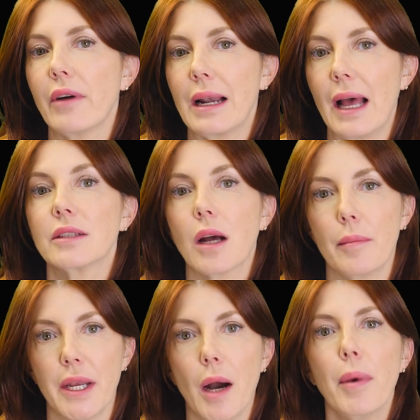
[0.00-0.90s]
a class
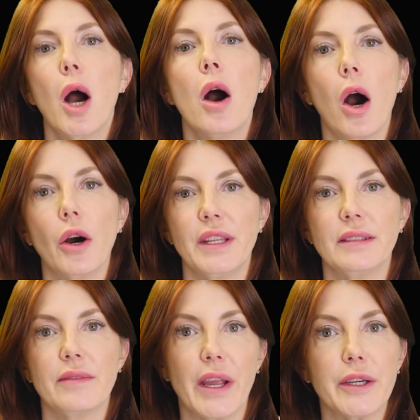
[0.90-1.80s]
coming up on
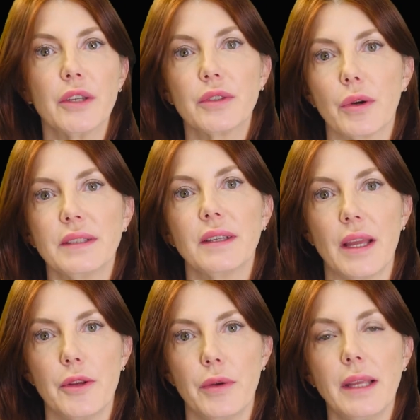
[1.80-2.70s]
these various notices
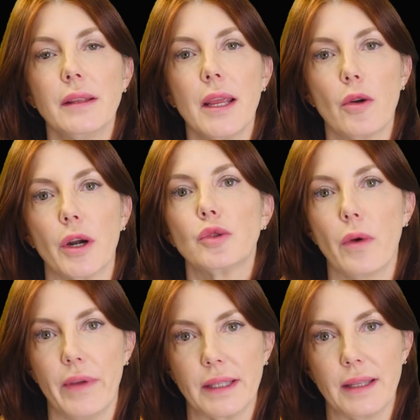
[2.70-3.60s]
that you need in order to
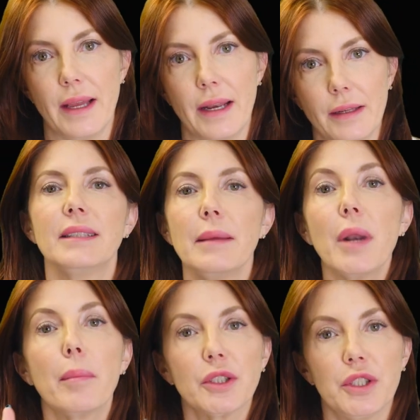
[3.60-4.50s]
evict a tenant. Tip
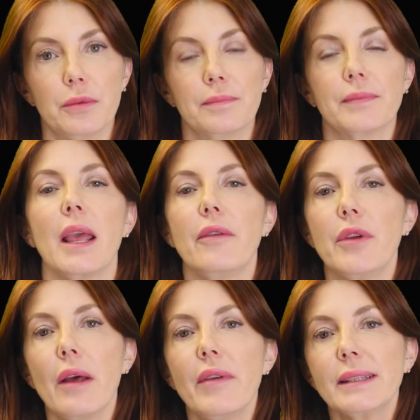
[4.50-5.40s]
number 2, if
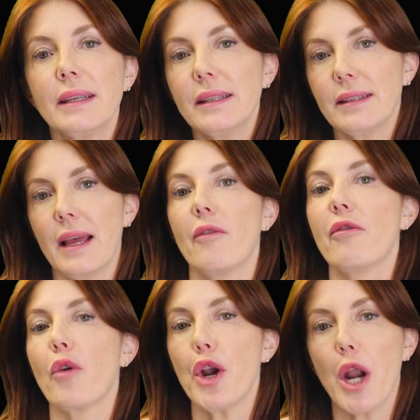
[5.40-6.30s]
you're evicting the tenant
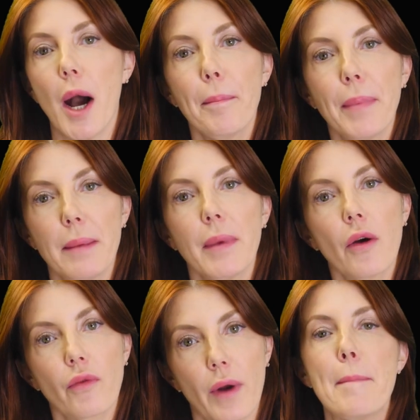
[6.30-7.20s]
for non-payment
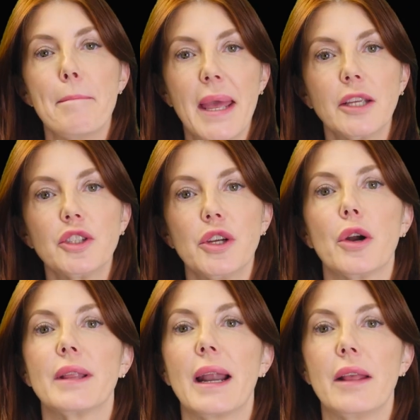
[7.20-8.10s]
of rent, make
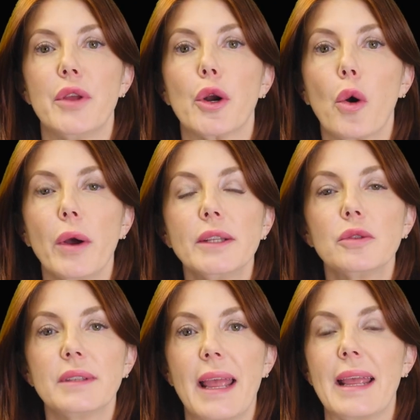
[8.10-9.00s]
sure that if you're going to
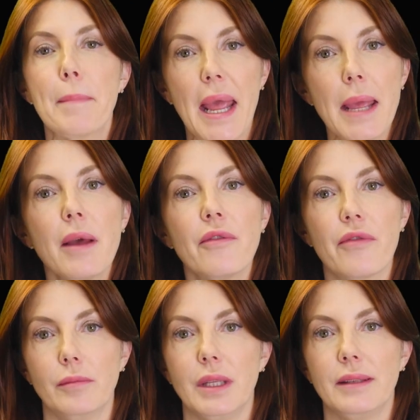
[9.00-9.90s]
take payment
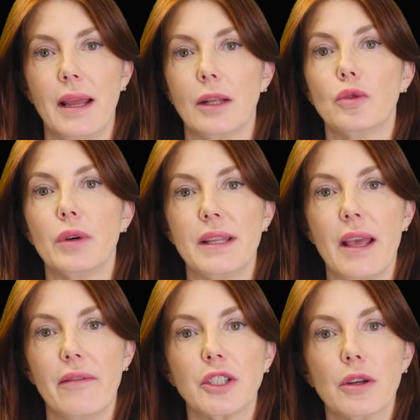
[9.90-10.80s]
from the tenant during the
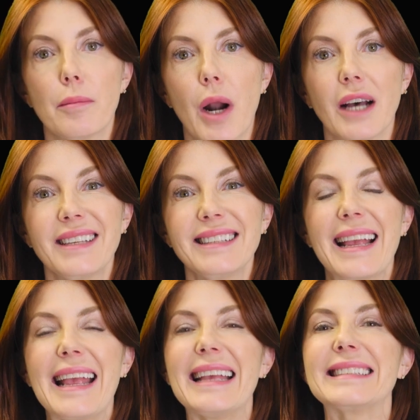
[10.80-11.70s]
eviction process,
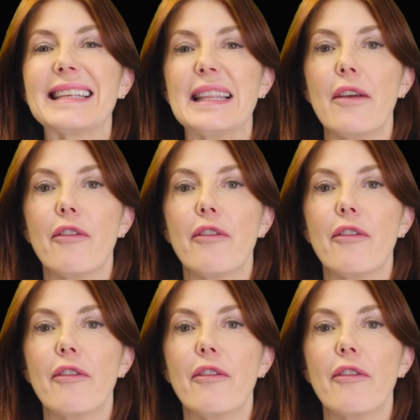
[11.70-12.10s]
it's the